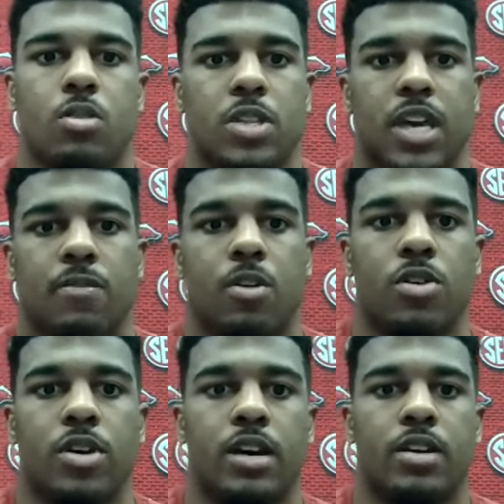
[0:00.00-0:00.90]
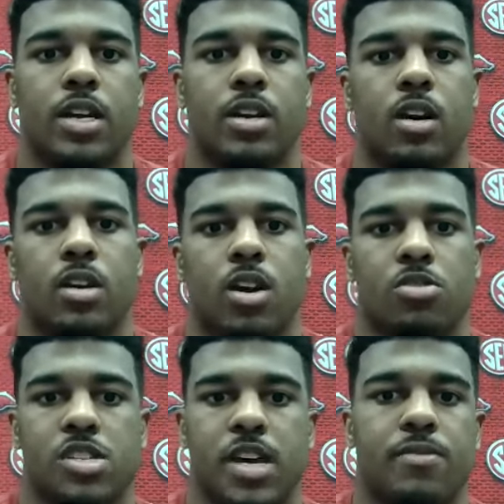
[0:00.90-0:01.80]
what they have going down there and all the
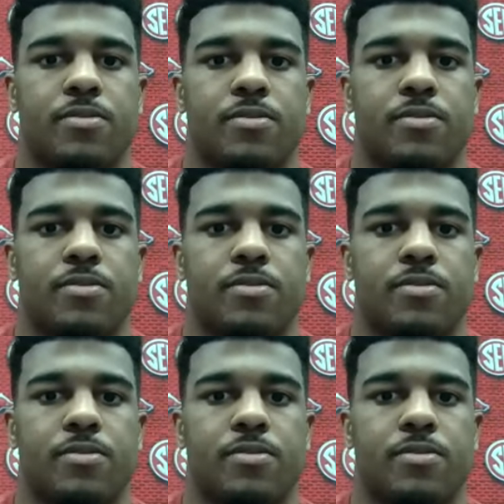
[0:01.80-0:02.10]
coach staff.